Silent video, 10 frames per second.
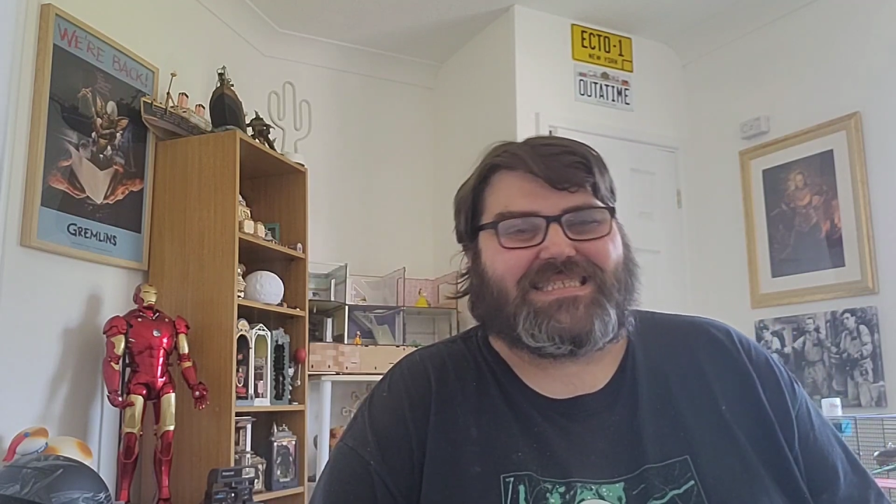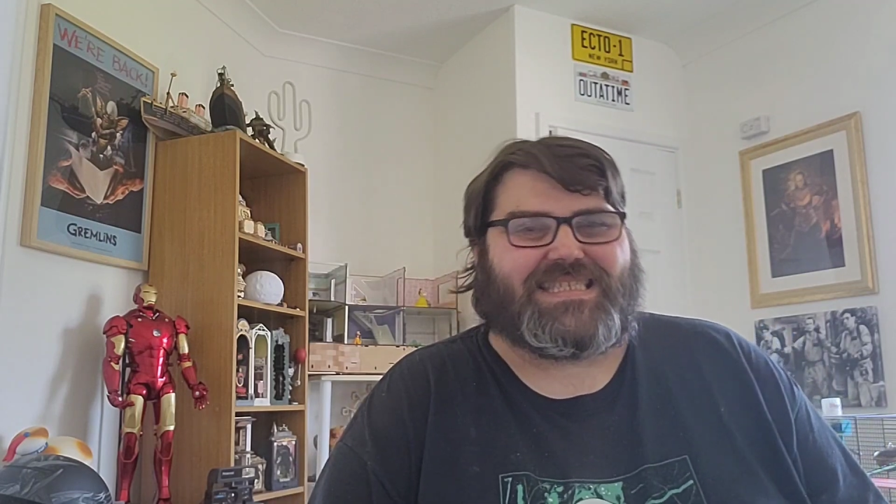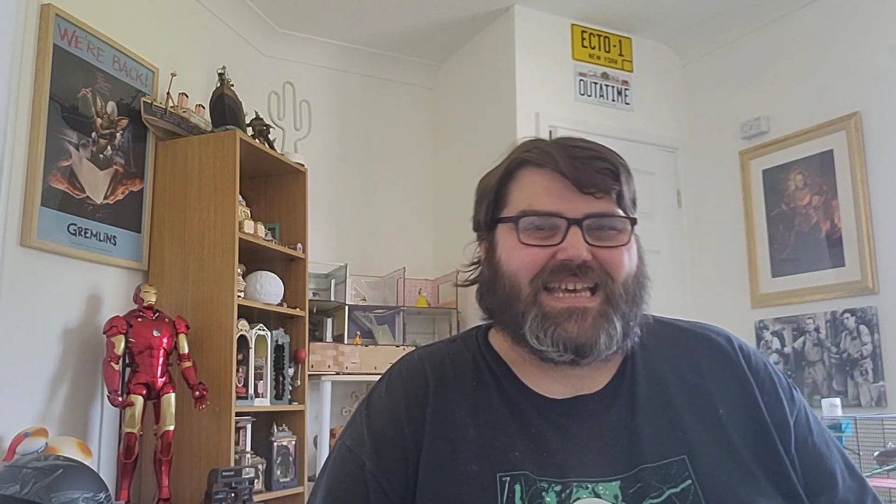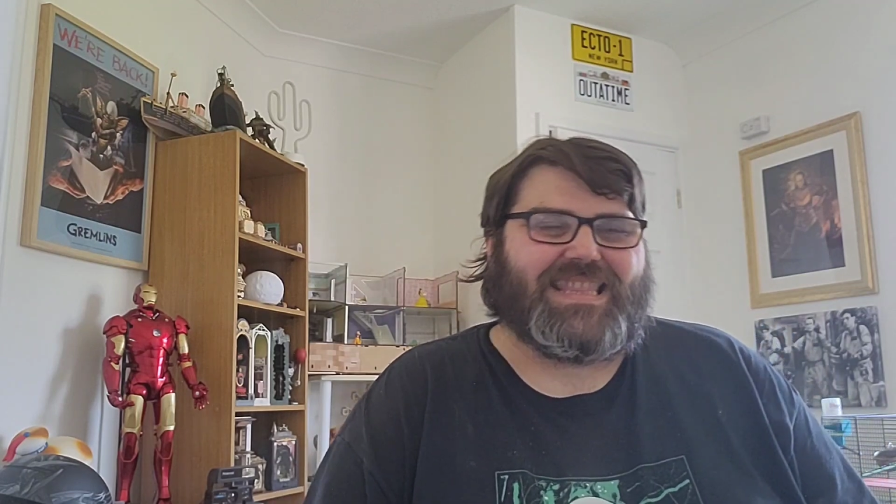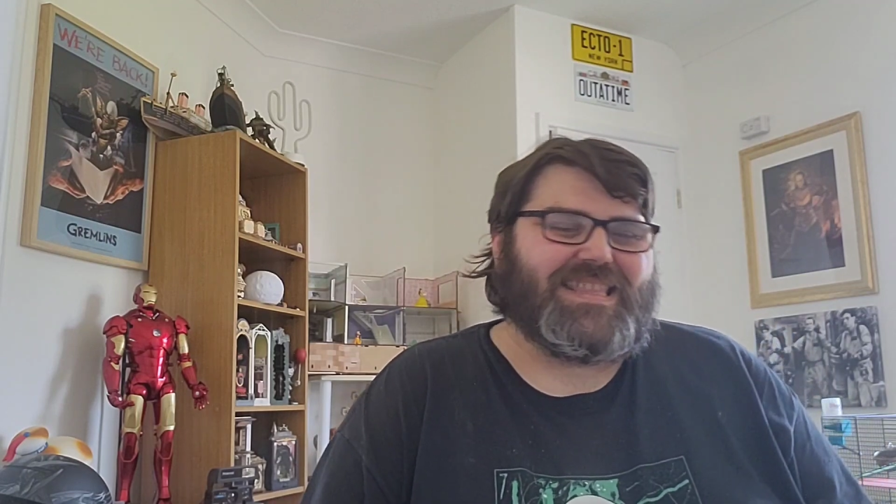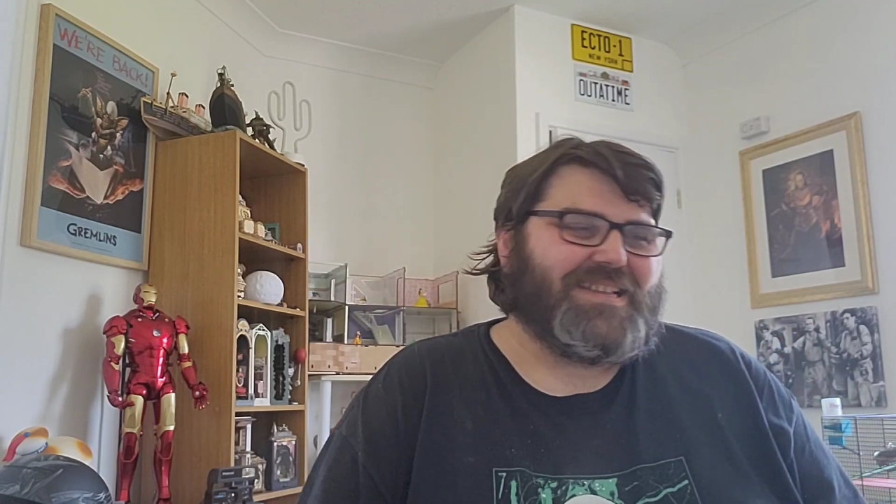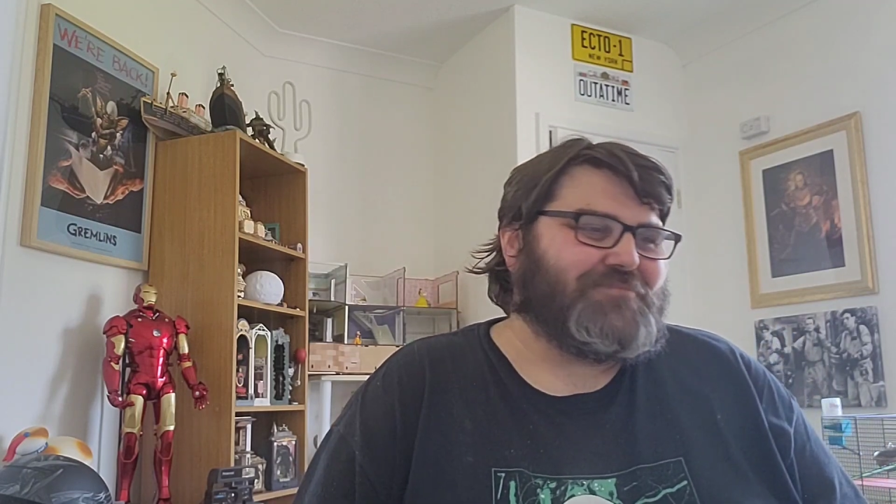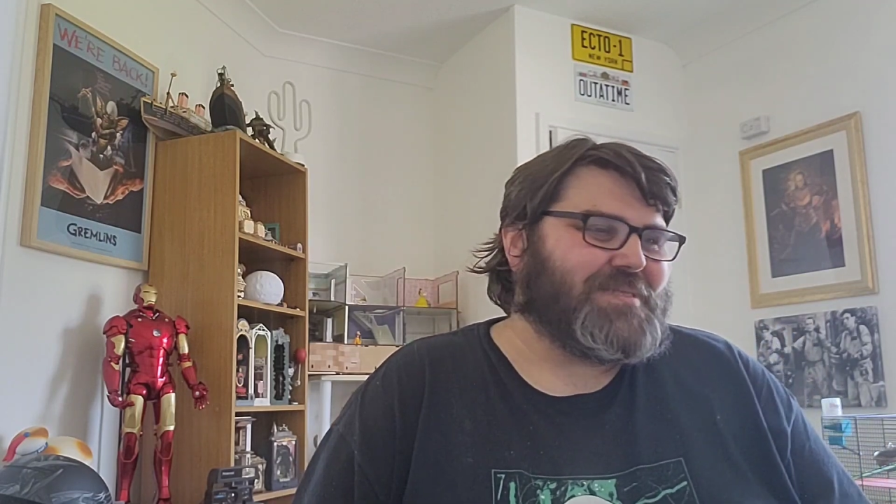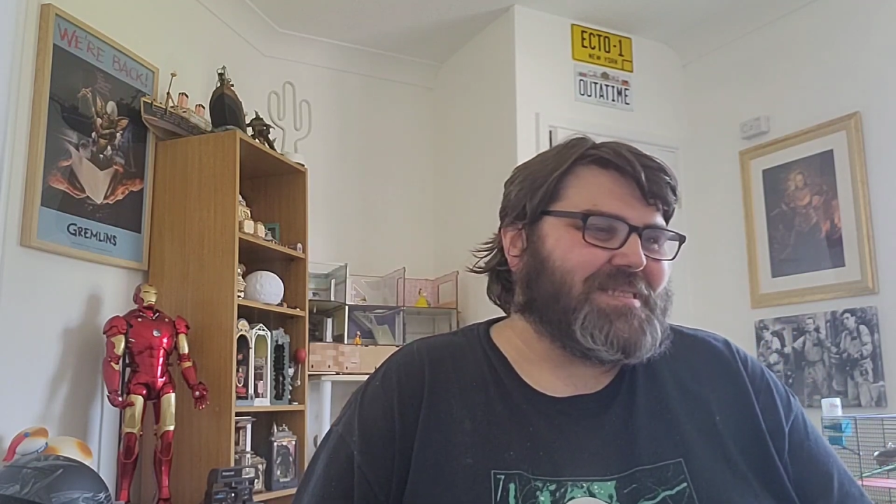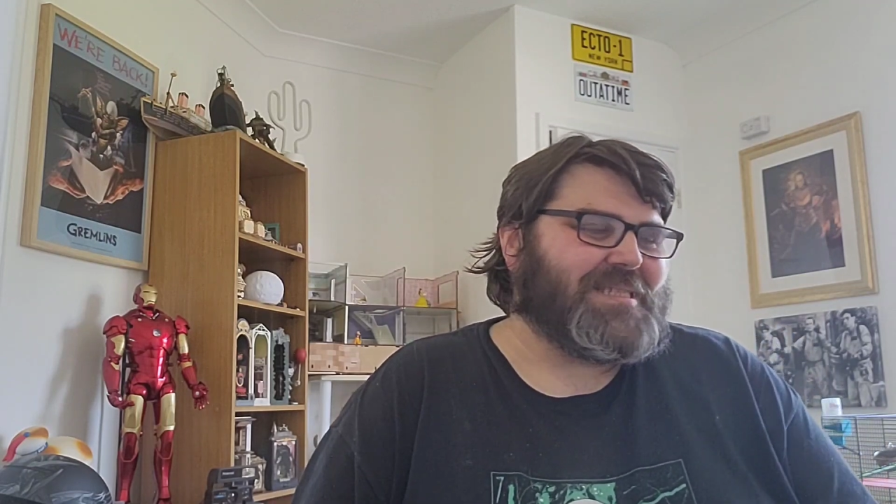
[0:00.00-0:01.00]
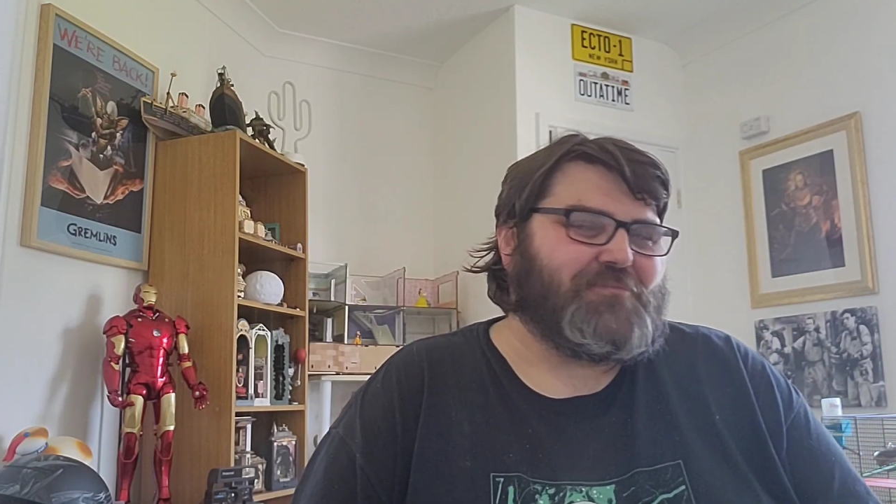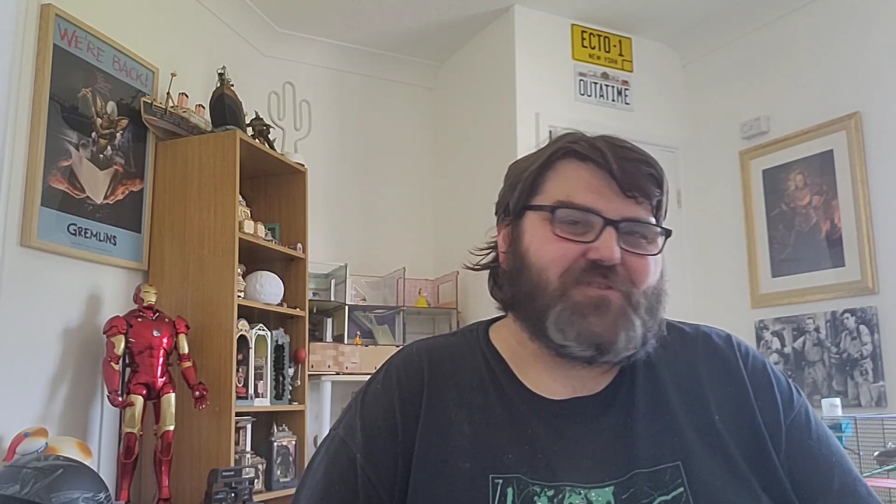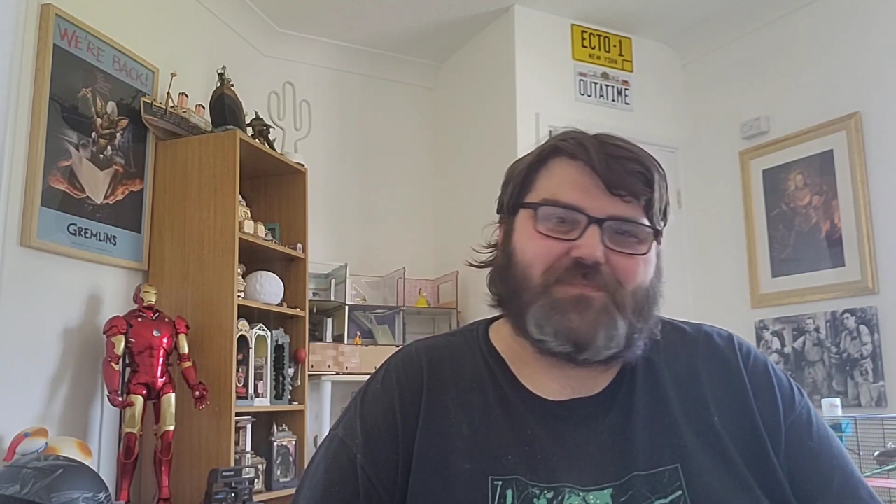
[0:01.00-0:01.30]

So that that was the summer